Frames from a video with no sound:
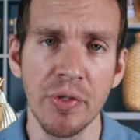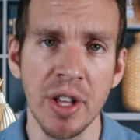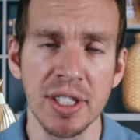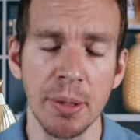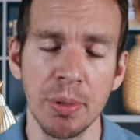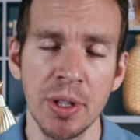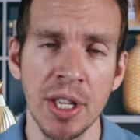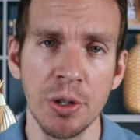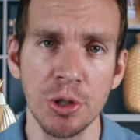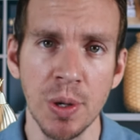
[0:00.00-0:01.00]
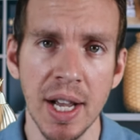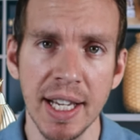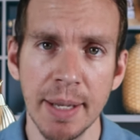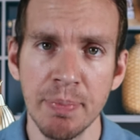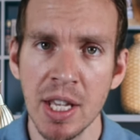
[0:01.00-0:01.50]
If that's something that you're
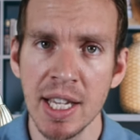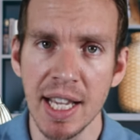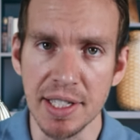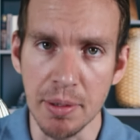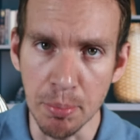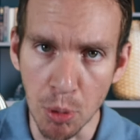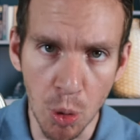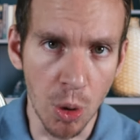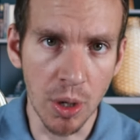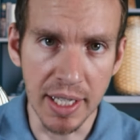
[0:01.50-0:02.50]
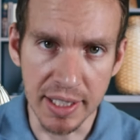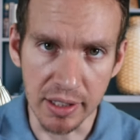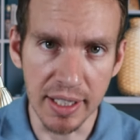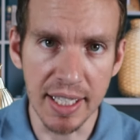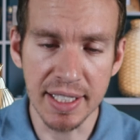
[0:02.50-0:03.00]
tracking, is it more? Is
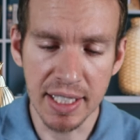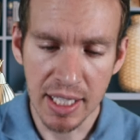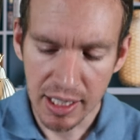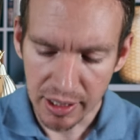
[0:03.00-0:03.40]
it less?